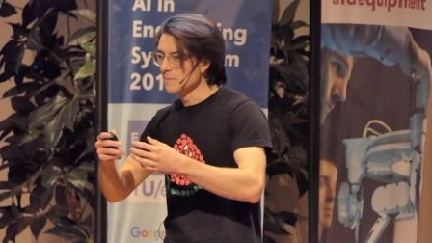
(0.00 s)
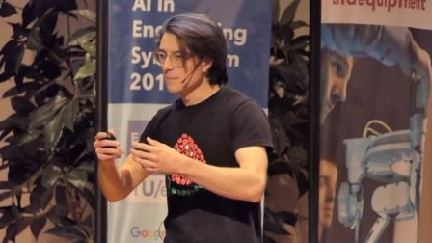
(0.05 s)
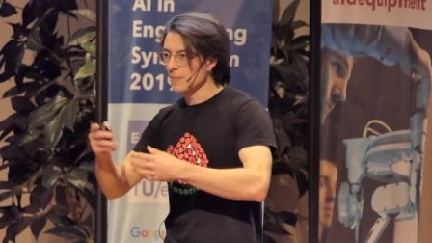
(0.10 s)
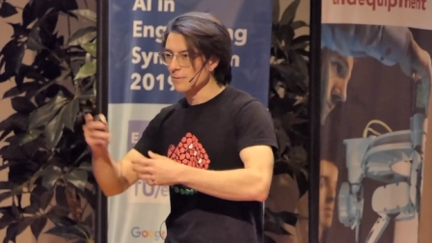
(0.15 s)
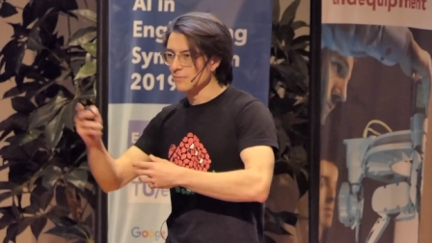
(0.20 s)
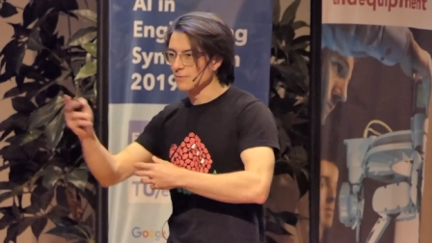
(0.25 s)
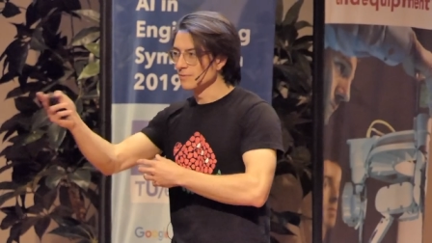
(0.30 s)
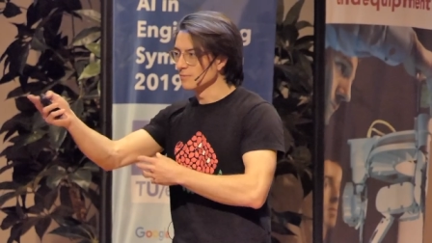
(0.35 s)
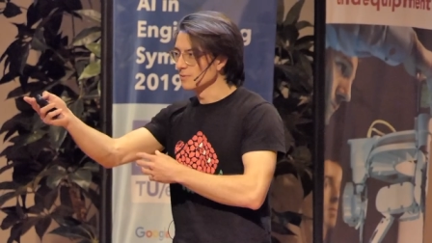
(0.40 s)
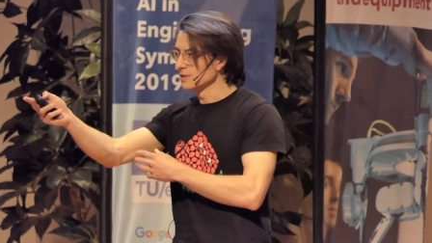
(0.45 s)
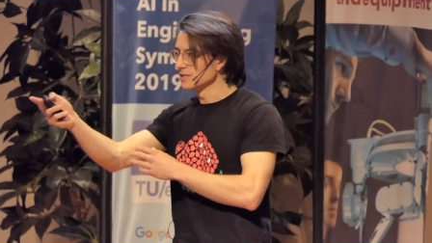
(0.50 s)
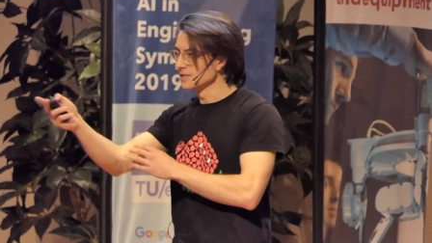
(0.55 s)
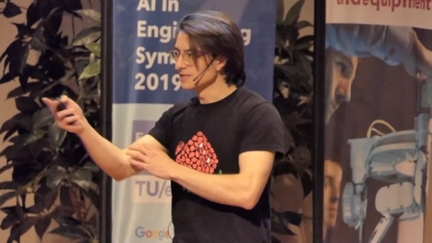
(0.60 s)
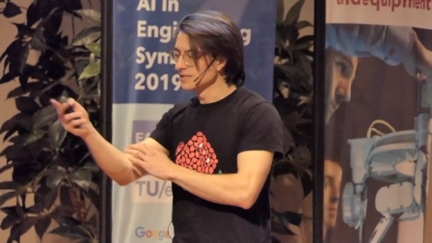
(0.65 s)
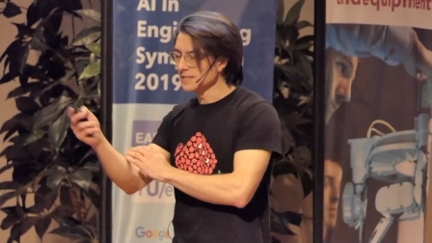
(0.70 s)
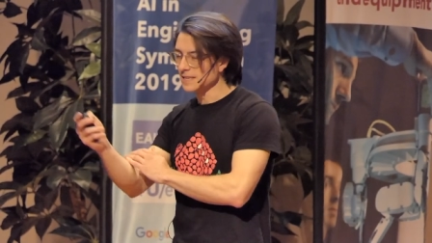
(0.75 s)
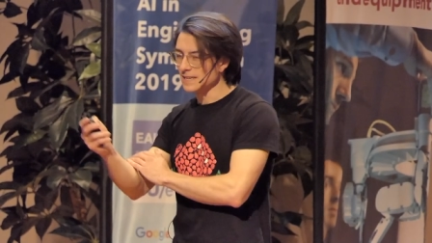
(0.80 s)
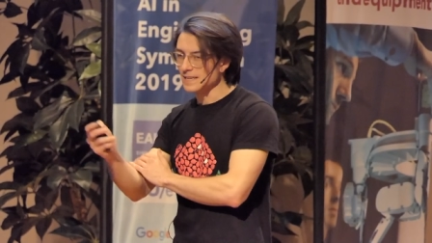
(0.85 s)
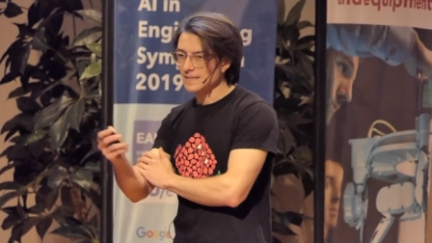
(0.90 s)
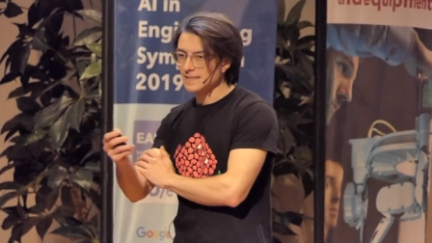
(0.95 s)
what he's
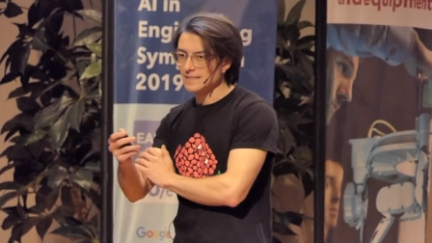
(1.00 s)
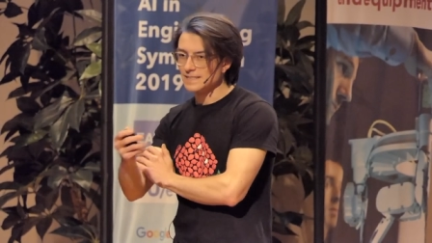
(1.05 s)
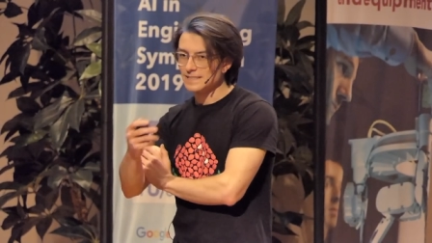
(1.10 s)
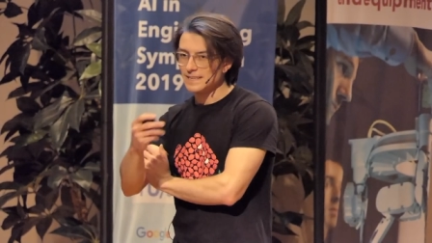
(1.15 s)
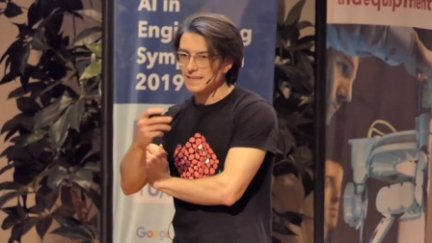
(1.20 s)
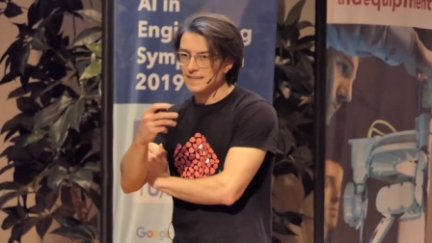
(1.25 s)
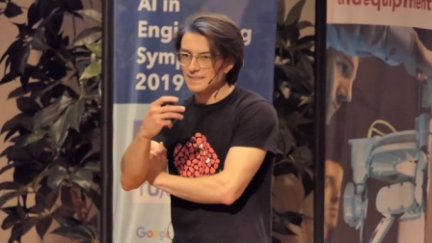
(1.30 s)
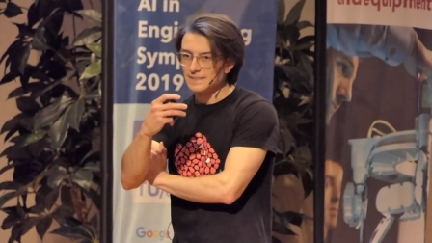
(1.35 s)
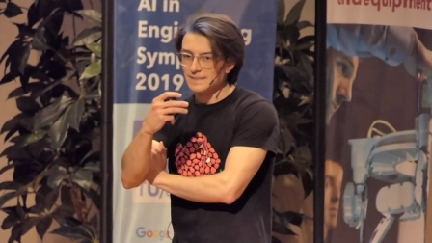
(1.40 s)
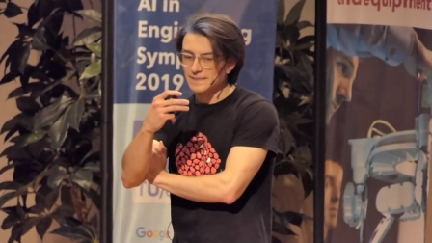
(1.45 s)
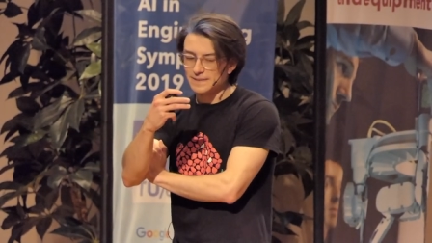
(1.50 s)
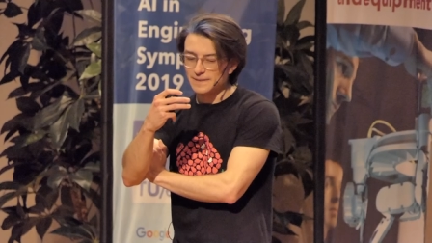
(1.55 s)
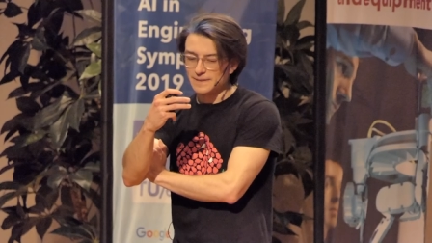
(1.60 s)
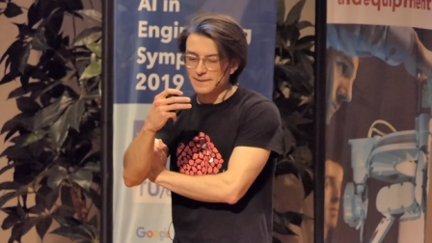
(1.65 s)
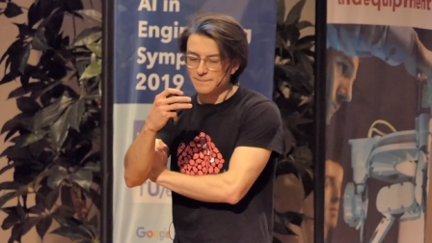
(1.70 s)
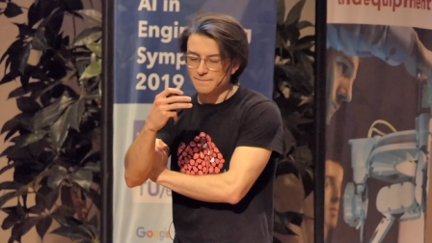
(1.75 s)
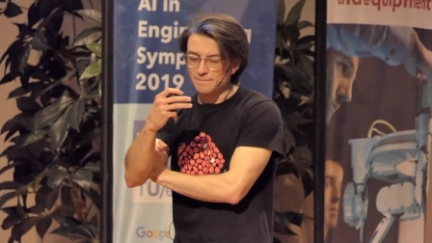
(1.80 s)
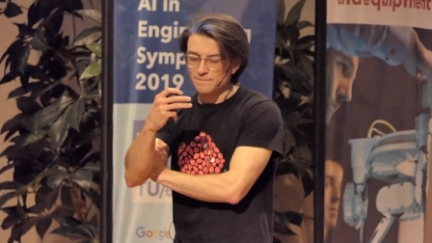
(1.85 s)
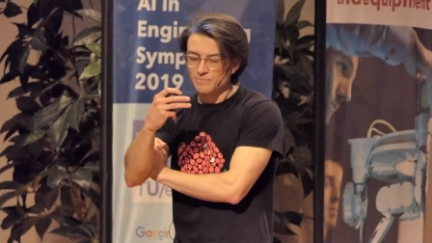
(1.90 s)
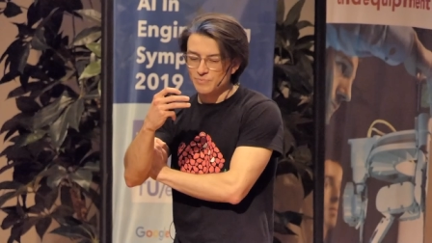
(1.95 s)
saying is that
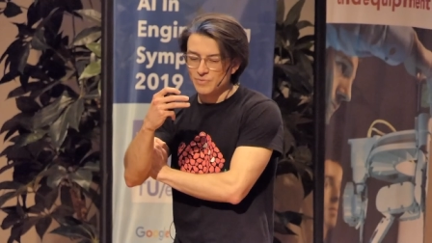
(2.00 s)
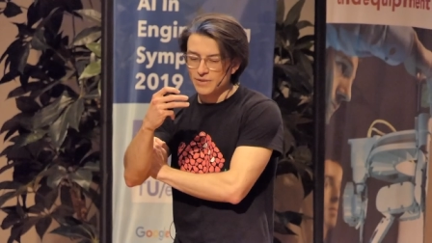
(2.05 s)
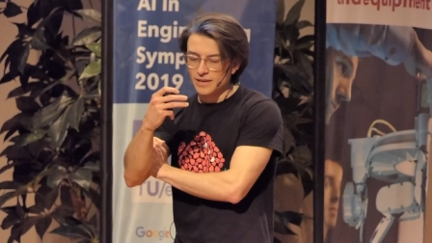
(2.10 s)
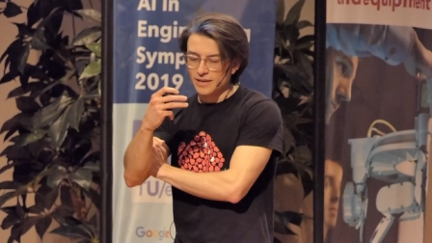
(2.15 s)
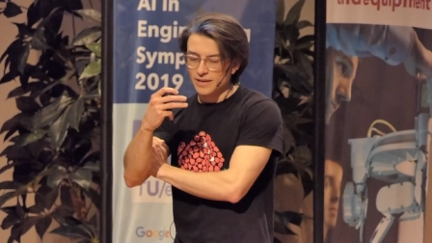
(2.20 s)
um,